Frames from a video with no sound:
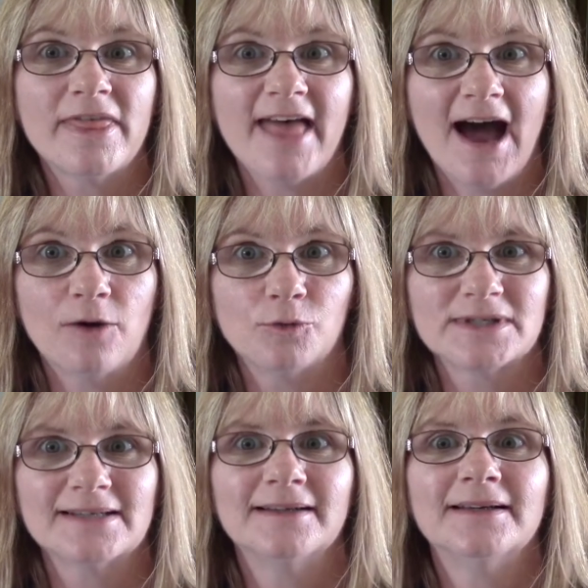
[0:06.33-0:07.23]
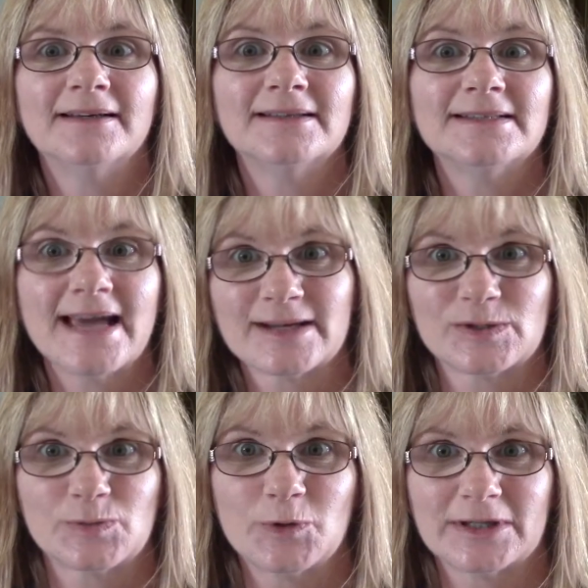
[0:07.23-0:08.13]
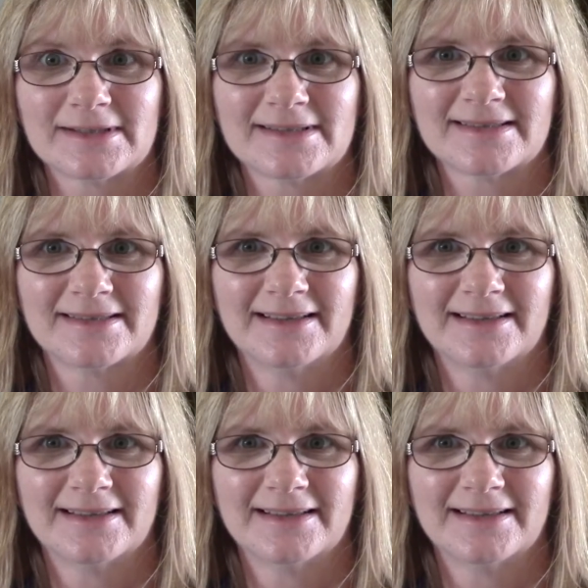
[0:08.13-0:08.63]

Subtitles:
without textbooks.